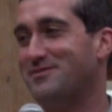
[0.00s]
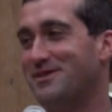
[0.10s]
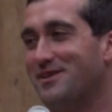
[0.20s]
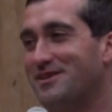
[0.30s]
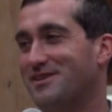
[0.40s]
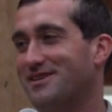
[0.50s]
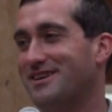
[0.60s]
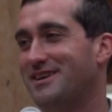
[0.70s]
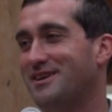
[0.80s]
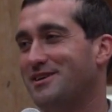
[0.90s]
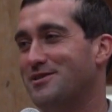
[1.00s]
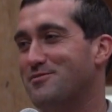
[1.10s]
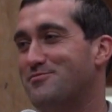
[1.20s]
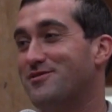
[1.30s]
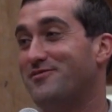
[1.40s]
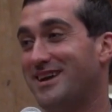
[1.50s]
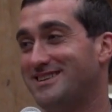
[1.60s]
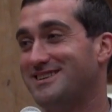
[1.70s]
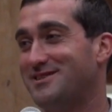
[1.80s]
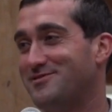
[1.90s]
but are you know
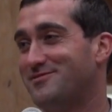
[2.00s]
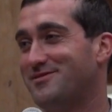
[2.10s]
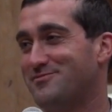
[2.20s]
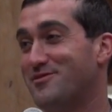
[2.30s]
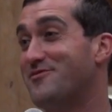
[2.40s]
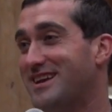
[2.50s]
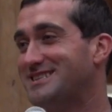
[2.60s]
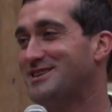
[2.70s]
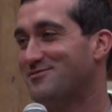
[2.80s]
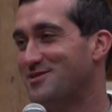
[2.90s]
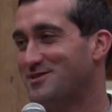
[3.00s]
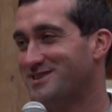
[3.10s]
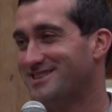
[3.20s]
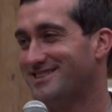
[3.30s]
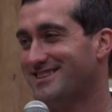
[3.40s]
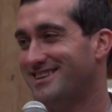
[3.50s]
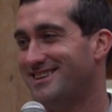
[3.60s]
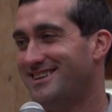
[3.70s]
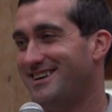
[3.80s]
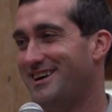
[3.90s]
preventative, preventing erosion,
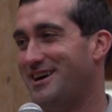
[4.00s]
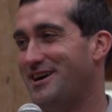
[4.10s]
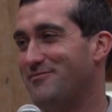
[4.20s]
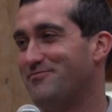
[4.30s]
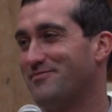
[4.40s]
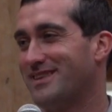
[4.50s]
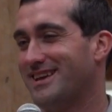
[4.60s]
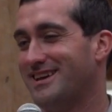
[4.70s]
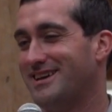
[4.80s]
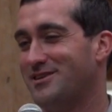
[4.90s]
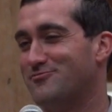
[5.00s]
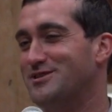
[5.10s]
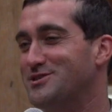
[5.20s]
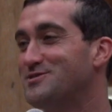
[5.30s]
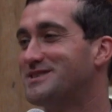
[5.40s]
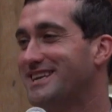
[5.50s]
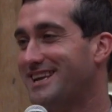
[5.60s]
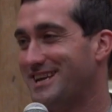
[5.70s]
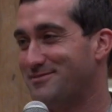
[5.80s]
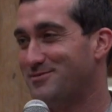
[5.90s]
um,
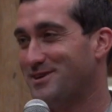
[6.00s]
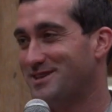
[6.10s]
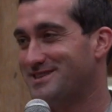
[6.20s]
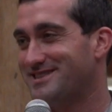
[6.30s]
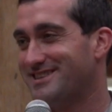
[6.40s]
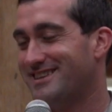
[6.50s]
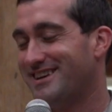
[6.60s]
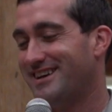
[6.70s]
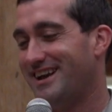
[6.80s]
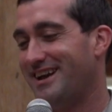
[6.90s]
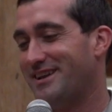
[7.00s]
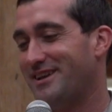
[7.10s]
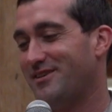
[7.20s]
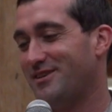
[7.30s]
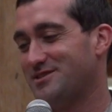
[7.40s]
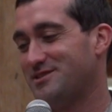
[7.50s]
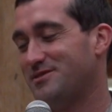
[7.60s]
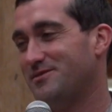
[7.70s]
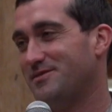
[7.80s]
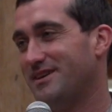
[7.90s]
reducing inputs, and then
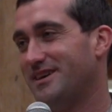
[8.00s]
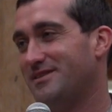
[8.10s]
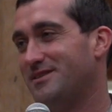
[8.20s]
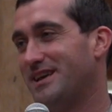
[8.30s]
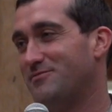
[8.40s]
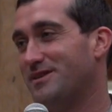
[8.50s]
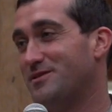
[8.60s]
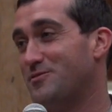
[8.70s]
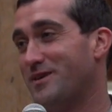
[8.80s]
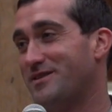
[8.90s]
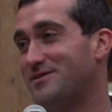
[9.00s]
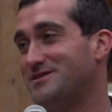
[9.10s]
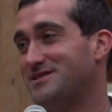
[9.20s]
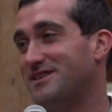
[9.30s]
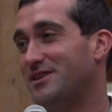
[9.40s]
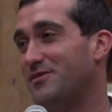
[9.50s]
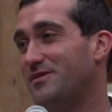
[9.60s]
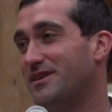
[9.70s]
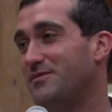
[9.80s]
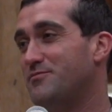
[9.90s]
also the we, the weather's you know
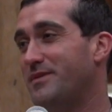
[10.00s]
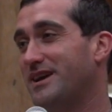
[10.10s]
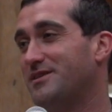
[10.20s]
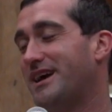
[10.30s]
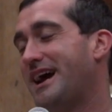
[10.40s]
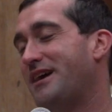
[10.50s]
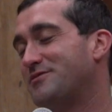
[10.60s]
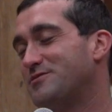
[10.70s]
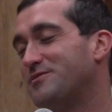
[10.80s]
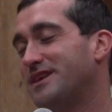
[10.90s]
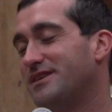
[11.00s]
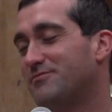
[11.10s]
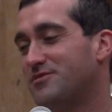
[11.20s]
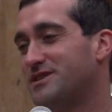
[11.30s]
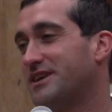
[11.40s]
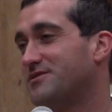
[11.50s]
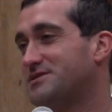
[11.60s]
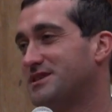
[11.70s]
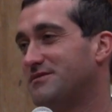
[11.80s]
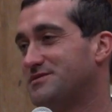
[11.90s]
may, how do we protect
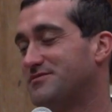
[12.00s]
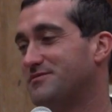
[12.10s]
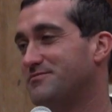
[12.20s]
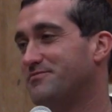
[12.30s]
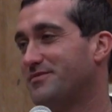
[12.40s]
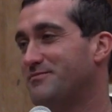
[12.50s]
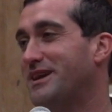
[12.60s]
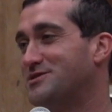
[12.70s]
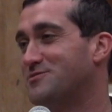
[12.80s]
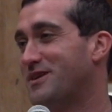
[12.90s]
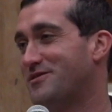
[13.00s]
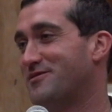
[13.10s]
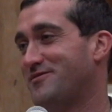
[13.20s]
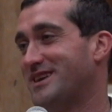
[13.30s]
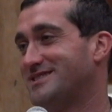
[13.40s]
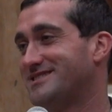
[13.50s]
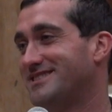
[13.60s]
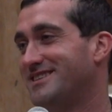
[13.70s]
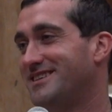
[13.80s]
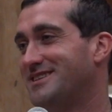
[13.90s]
ourselves from major weather
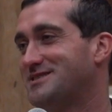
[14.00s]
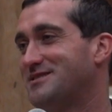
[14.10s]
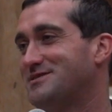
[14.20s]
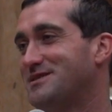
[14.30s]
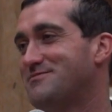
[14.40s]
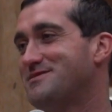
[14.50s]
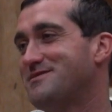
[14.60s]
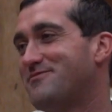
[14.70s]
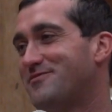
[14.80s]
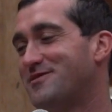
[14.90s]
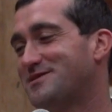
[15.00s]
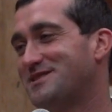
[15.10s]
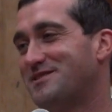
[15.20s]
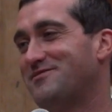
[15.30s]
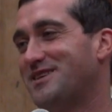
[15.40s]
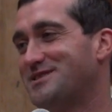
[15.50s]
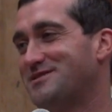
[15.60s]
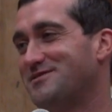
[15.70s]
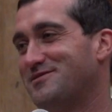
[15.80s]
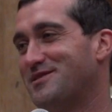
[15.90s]
events? So some of the folks in
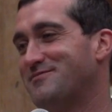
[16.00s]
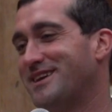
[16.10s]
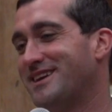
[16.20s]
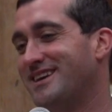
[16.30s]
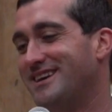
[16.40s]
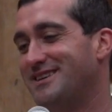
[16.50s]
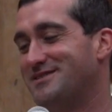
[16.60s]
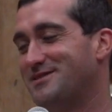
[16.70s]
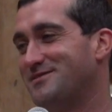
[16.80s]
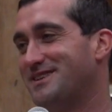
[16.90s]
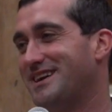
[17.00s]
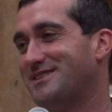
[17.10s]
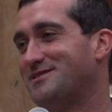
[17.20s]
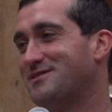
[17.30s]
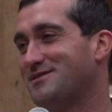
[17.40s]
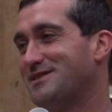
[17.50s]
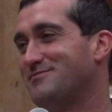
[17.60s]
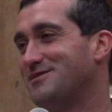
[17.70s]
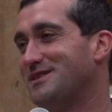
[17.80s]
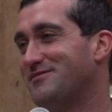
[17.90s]
conventional farming don't yet totally
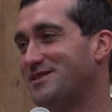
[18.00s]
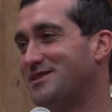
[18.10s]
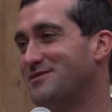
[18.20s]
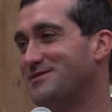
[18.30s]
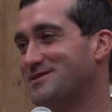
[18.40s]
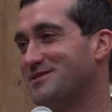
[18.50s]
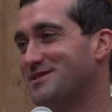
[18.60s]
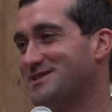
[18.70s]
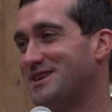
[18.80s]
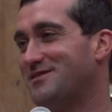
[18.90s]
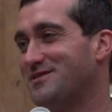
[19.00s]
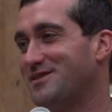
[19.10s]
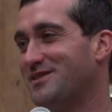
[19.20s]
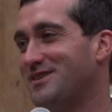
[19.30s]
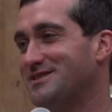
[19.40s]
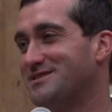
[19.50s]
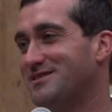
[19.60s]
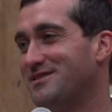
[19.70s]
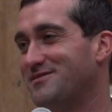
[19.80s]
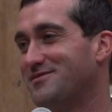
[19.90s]
believe that humans are the center of the cause
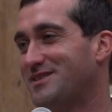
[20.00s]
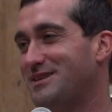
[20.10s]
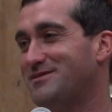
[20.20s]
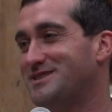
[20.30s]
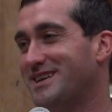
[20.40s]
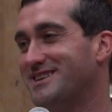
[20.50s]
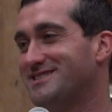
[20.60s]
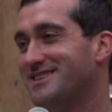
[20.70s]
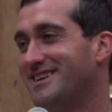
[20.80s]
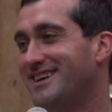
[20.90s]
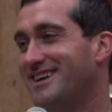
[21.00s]
of climate change.